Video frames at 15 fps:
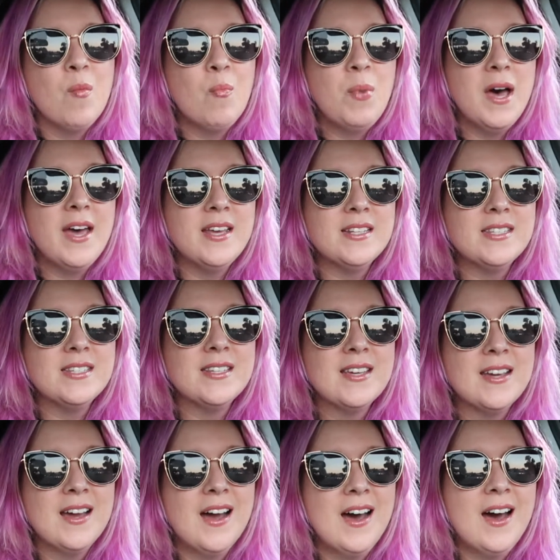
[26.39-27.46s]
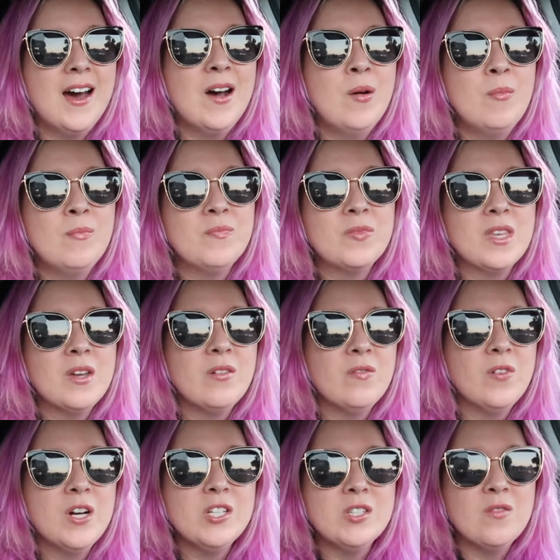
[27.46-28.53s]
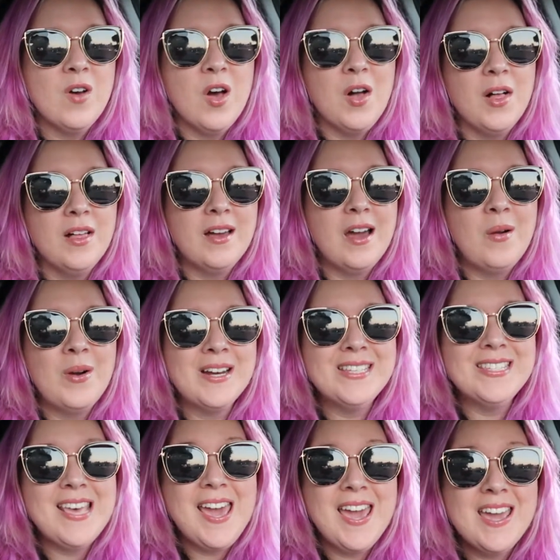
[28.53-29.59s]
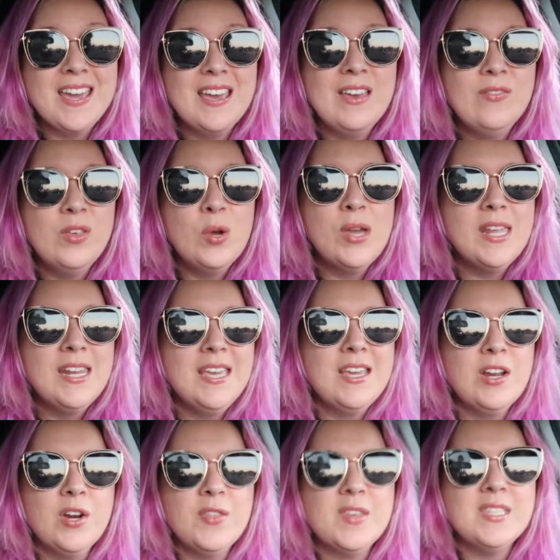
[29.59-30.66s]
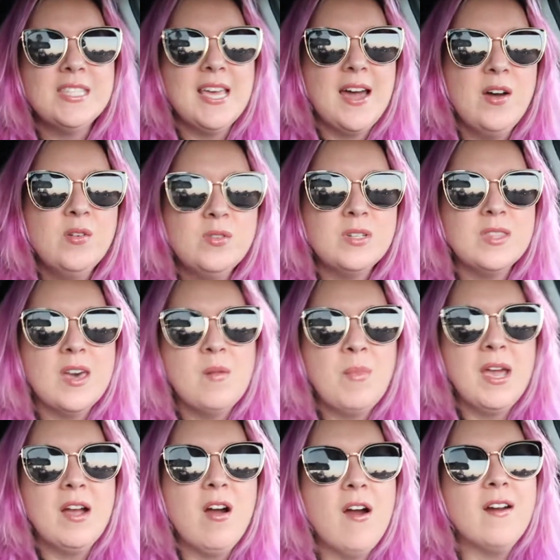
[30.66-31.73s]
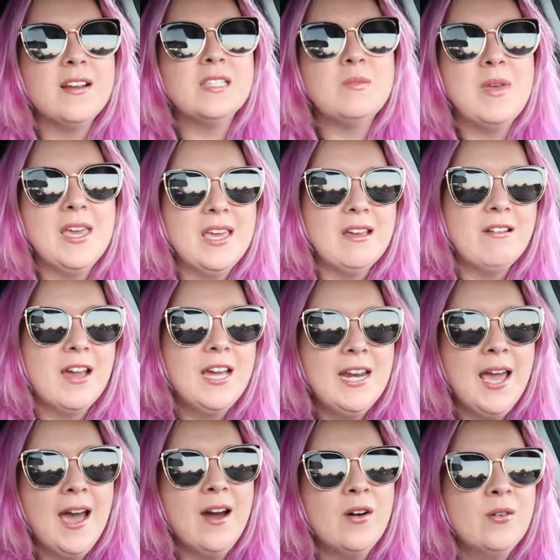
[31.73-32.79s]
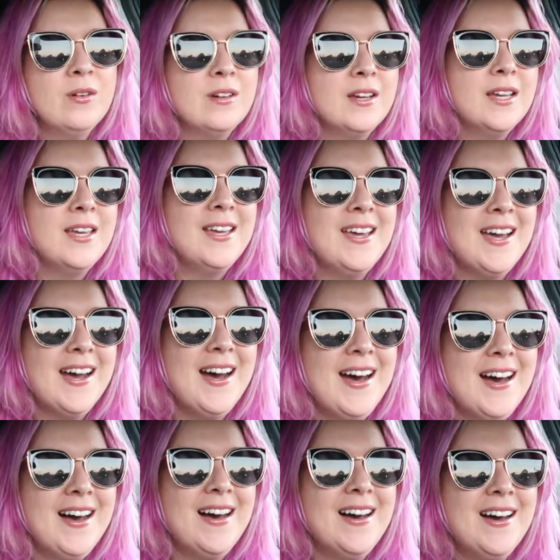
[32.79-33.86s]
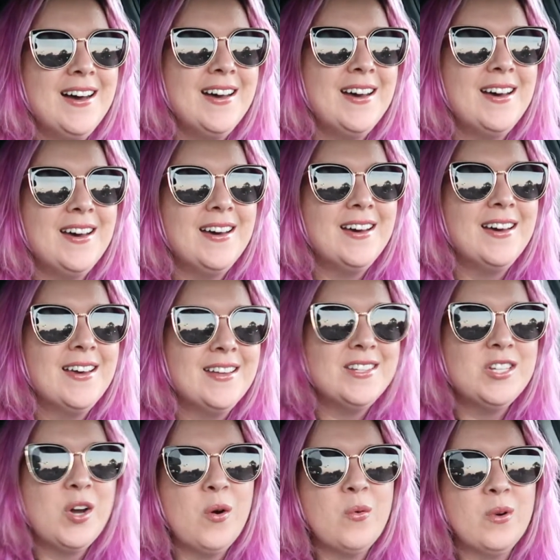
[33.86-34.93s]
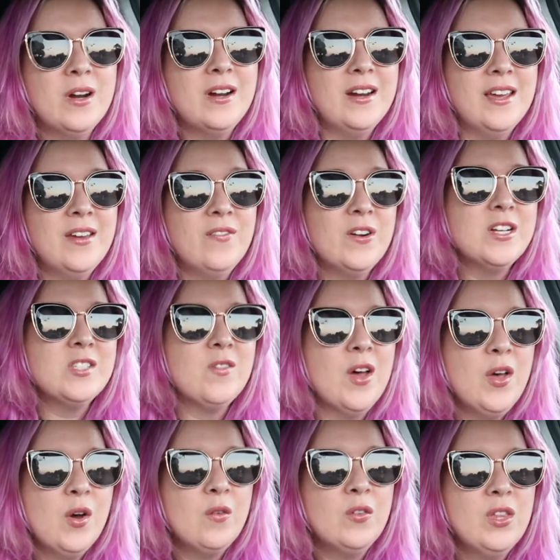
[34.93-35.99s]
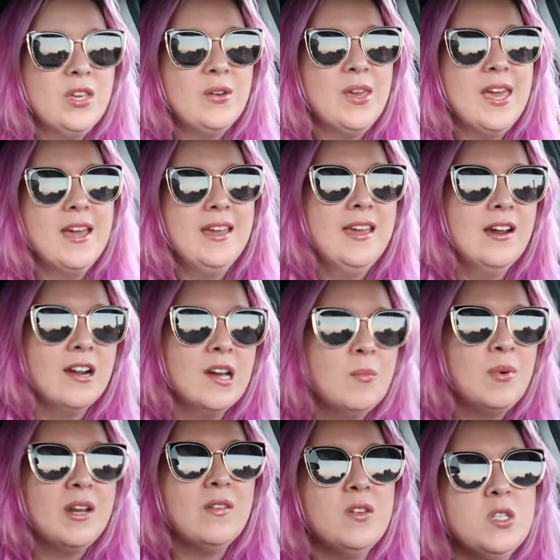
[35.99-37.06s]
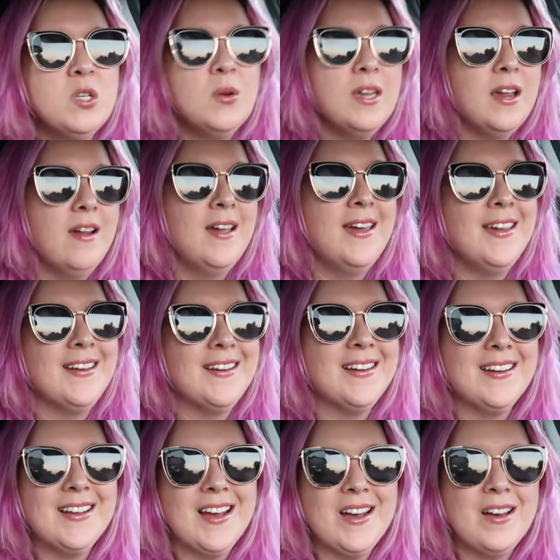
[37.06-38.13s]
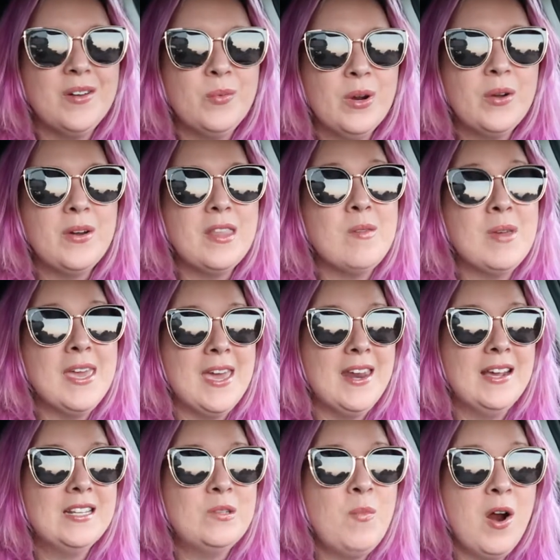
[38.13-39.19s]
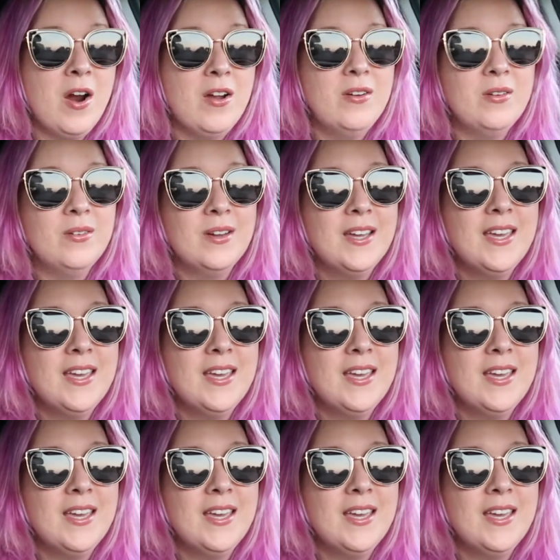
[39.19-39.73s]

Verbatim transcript: but um, first of all, I wanna say if you can hear the sound that my car is making right now, uh, don't worry. First of all, hopefully you can't hear it, but if you do hear it, uh, we're going to the mechanic tomorrow.